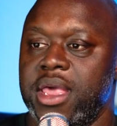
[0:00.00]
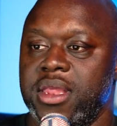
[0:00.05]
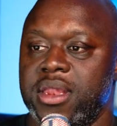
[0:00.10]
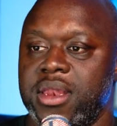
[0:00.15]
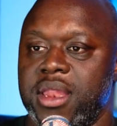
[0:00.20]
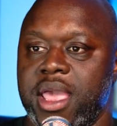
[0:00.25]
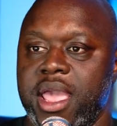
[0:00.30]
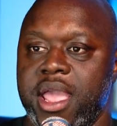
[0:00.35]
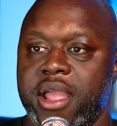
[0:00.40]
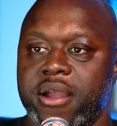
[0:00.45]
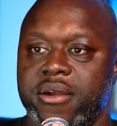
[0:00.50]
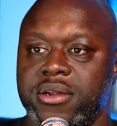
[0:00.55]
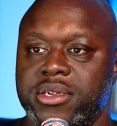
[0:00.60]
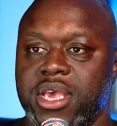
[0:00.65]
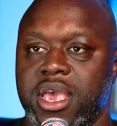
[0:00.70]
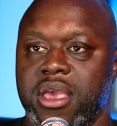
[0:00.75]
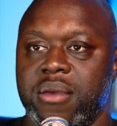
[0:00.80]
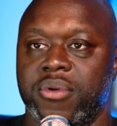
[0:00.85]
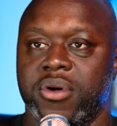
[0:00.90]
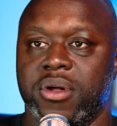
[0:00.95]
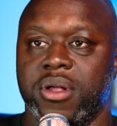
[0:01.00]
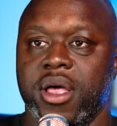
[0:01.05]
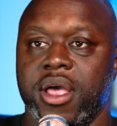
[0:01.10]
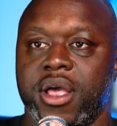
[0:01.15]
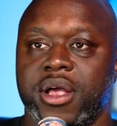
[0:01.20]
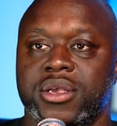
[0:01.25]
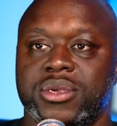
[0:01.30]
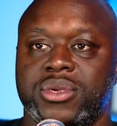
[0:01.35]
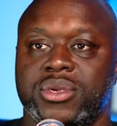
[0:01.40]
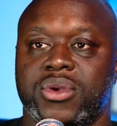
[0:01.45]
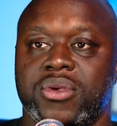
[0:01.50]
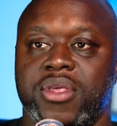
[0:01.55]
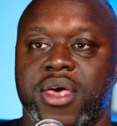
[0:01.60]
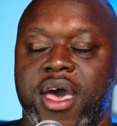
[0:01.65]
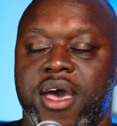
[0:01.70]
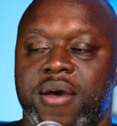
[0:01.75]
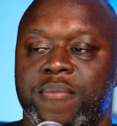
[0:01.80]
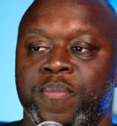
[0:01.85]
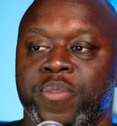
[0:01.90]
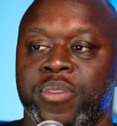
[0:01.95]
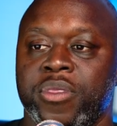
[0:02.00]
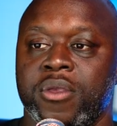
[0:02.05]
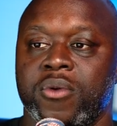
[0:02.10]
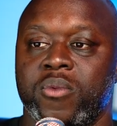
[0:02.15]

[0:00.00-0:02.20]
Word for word: in an Airtable so that